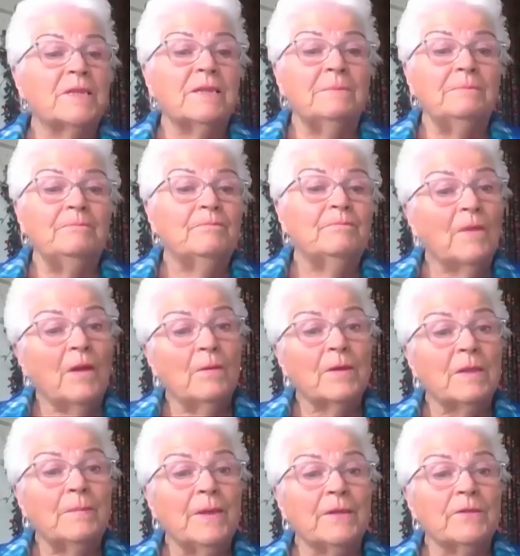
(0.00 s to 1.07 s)
But no,
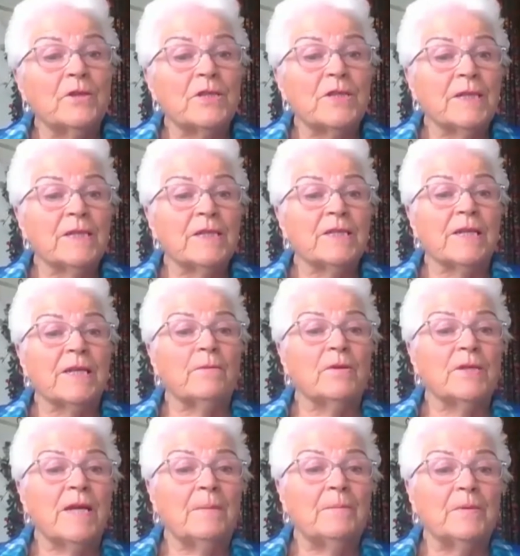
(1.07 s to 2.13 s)
it'll be interesting to see
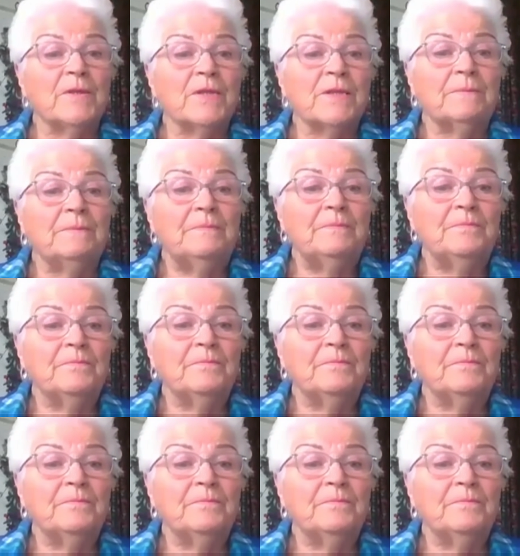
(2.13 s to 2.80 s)
what happens.